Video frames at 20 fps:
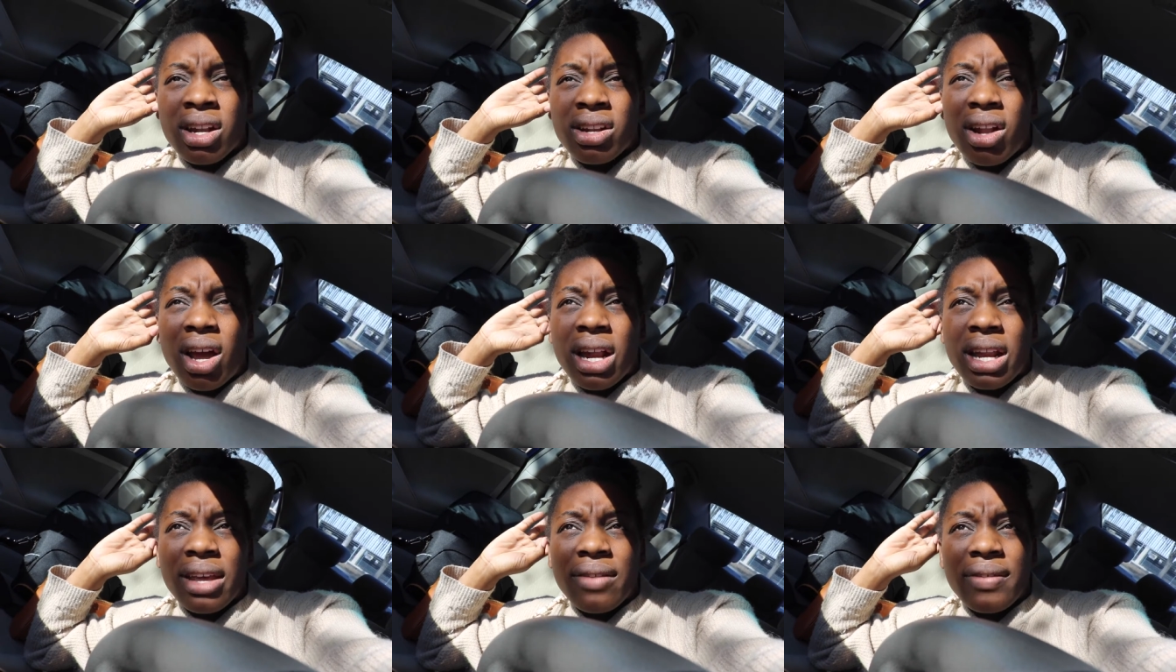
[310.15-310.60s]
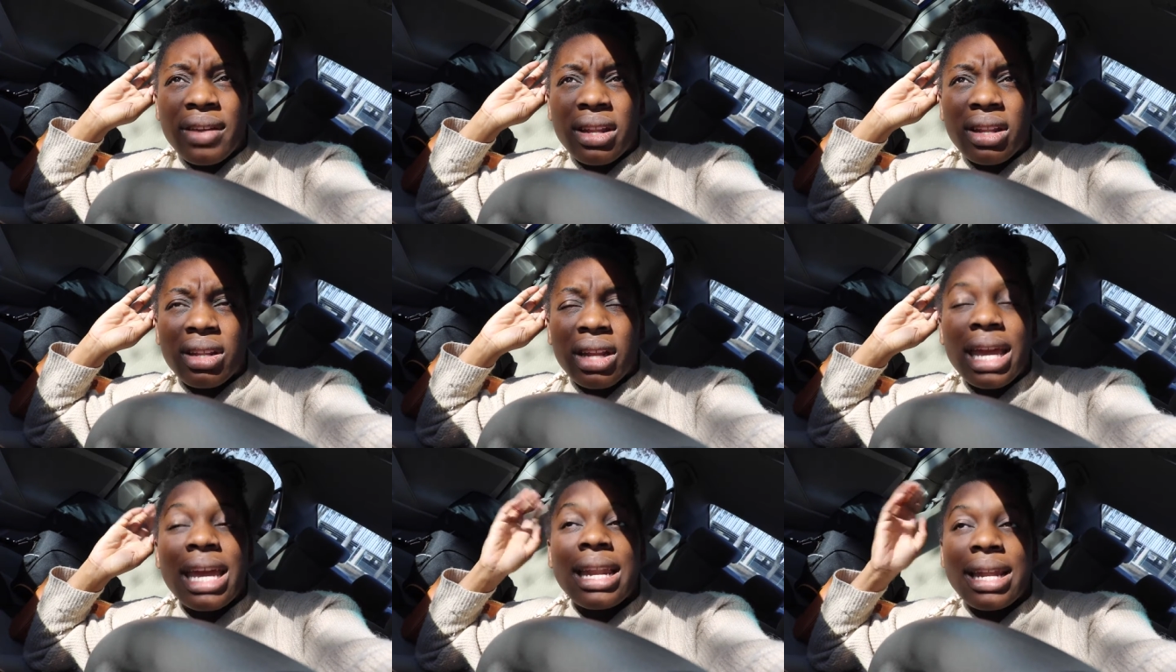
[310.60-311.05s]
not
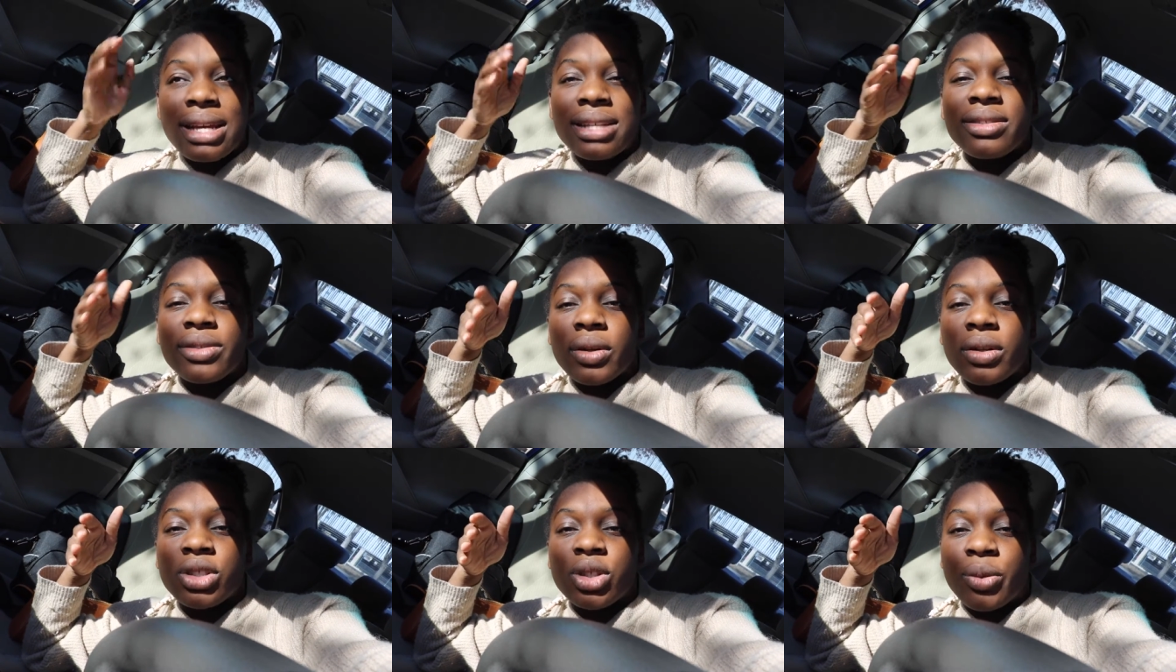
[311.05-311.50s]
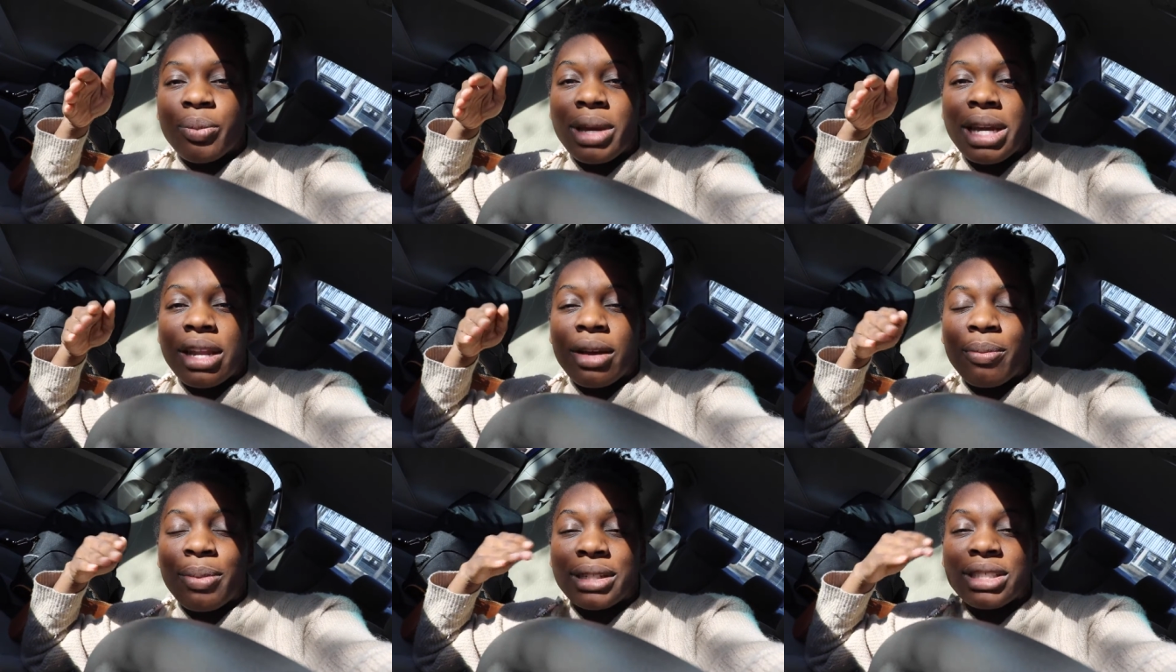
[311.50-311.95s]
even it is social
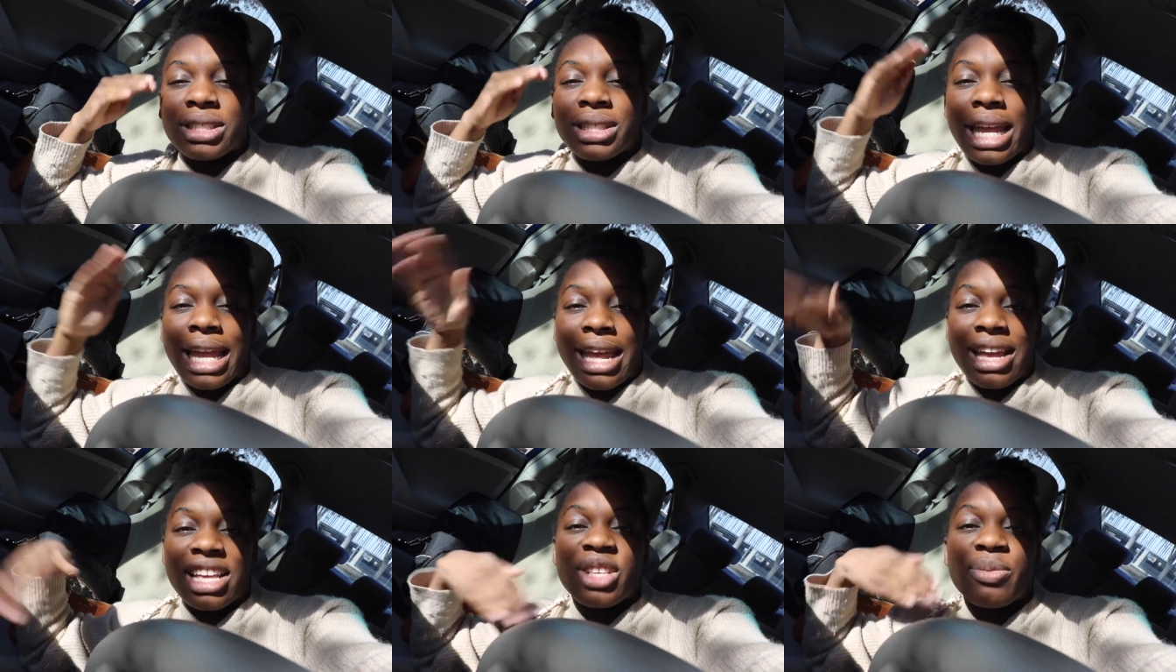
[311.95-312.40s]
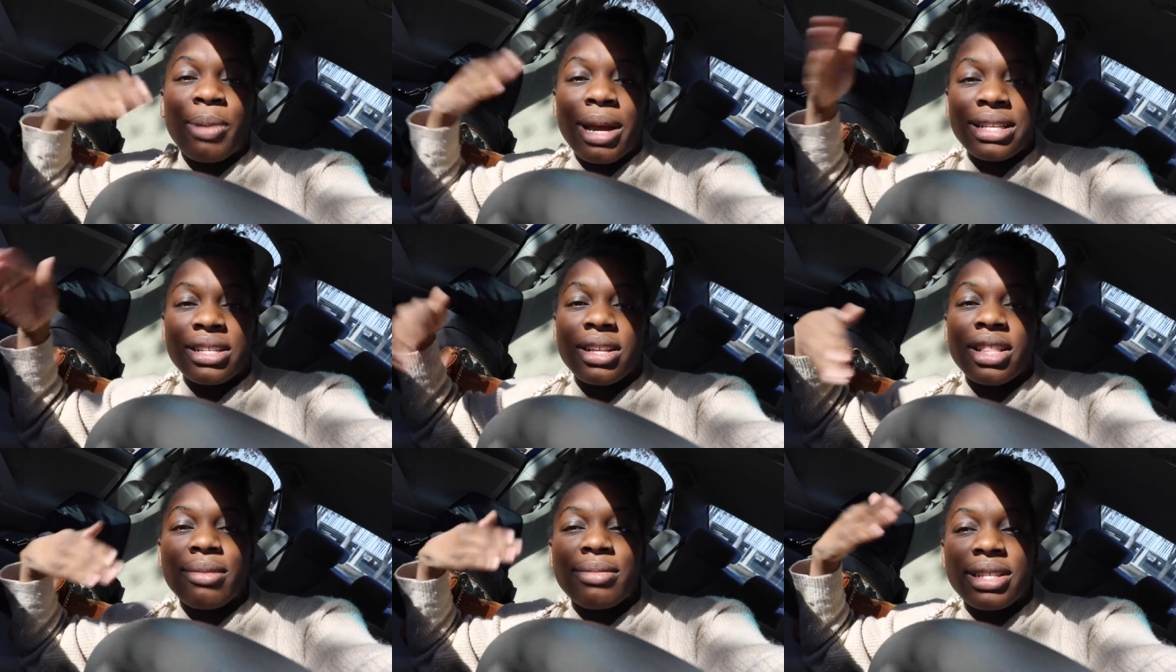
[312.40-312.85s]
media but just like
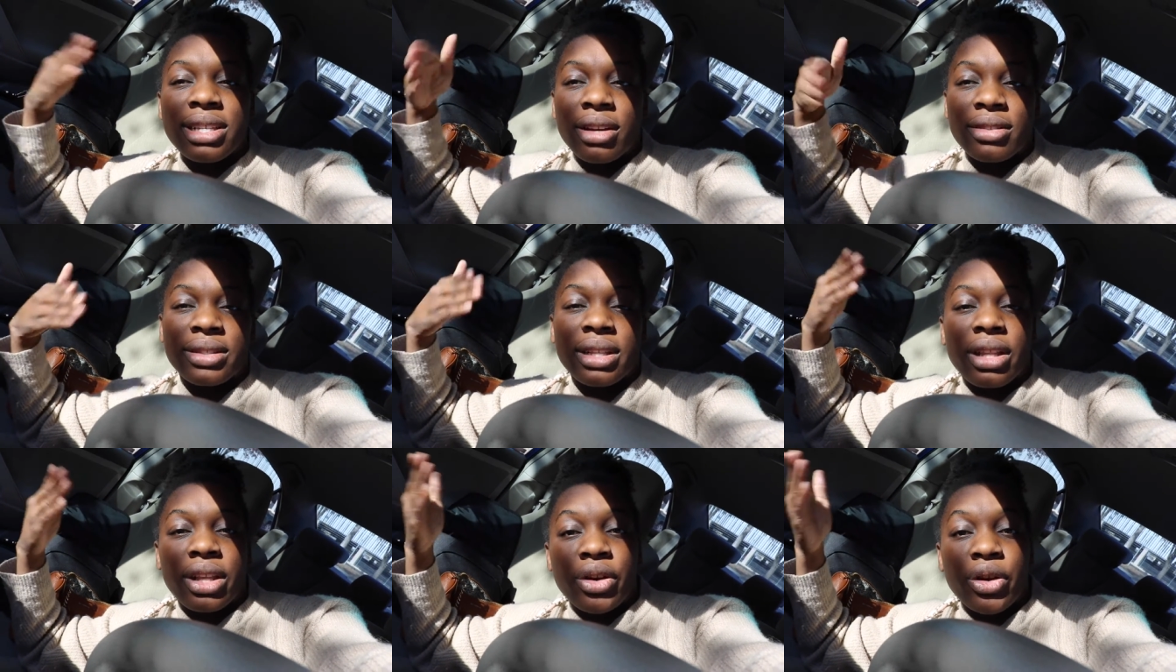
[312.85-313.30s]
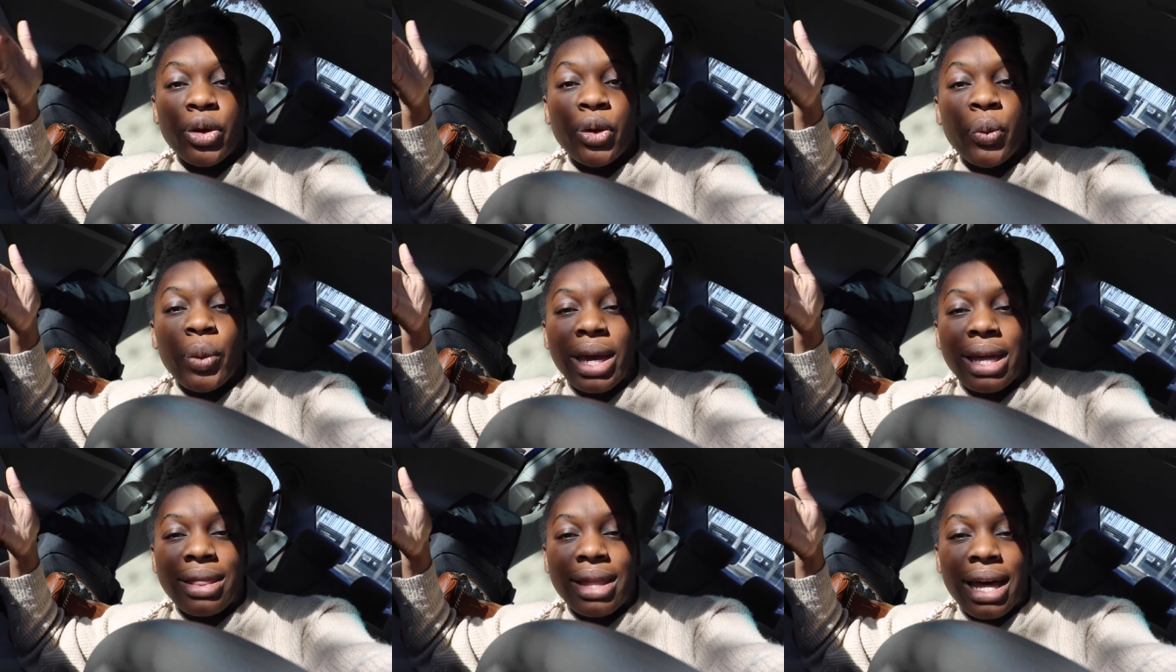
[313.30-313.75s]
expressing themselves in the
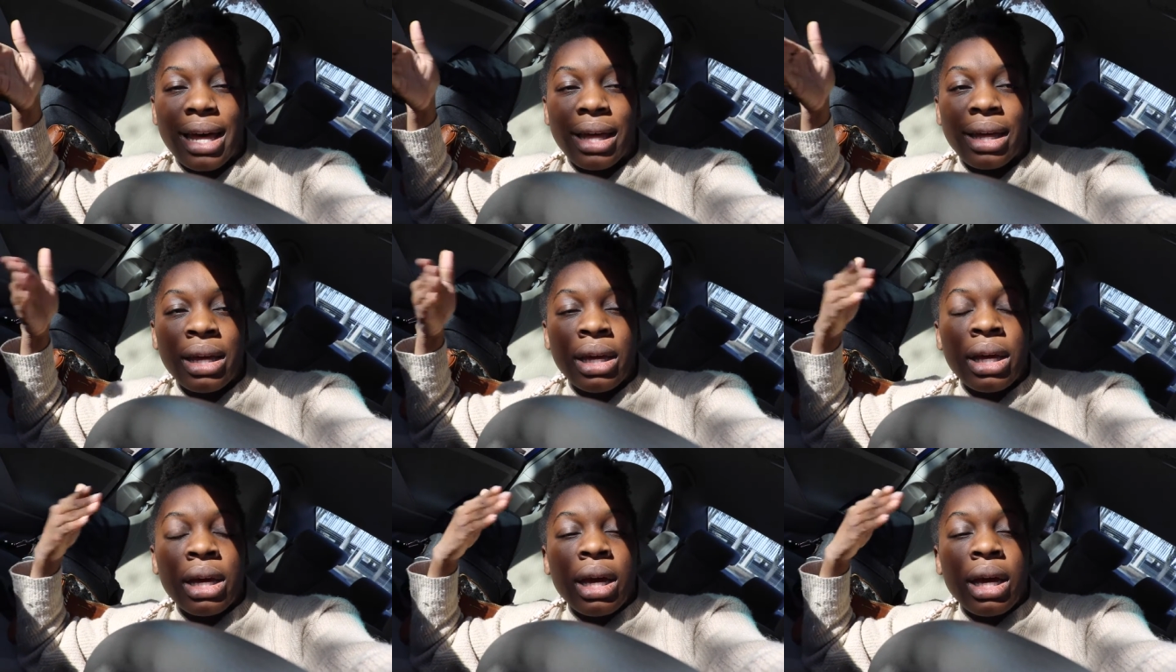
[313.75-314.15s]
new way that